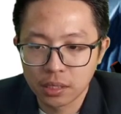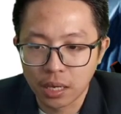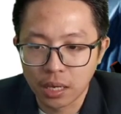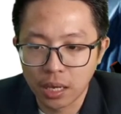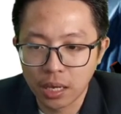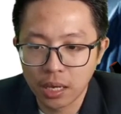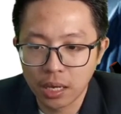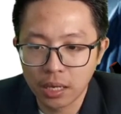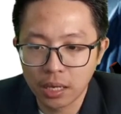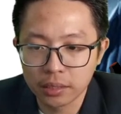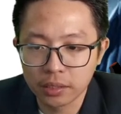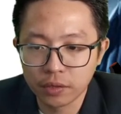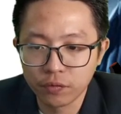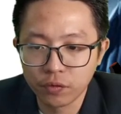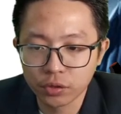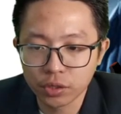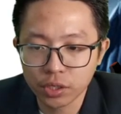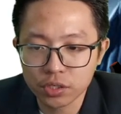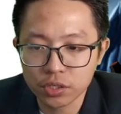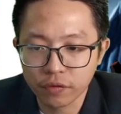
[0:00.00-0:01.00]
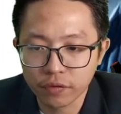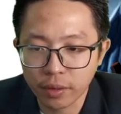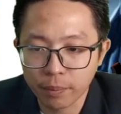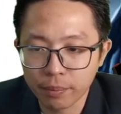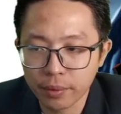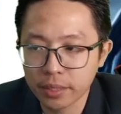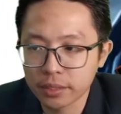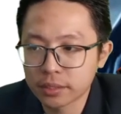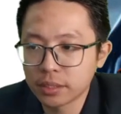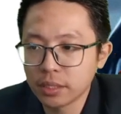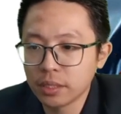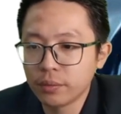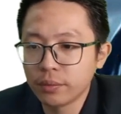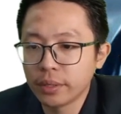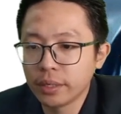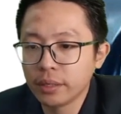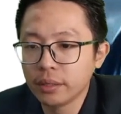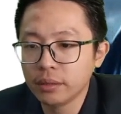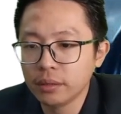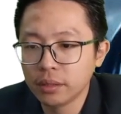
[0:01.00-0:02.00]
The voltage of capacitor
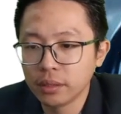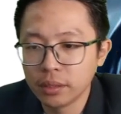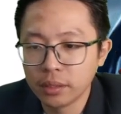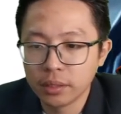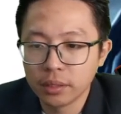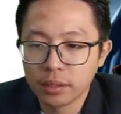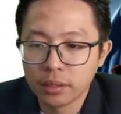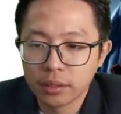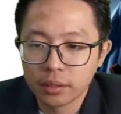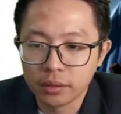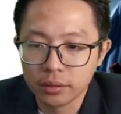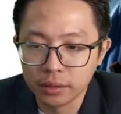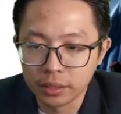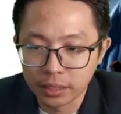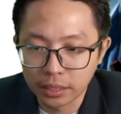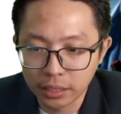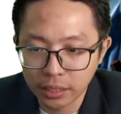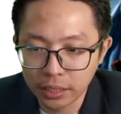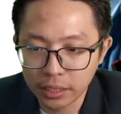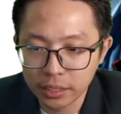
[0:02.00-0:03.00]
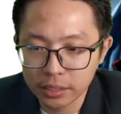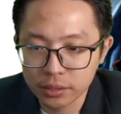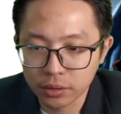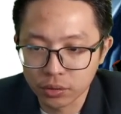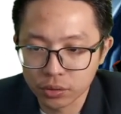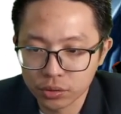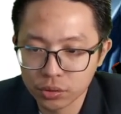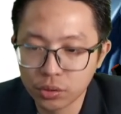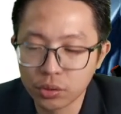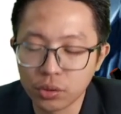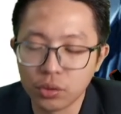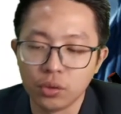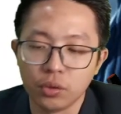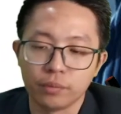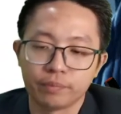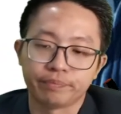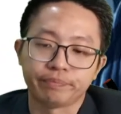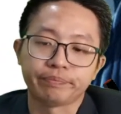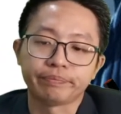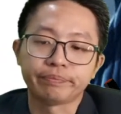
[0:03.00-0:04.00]
will decrease also.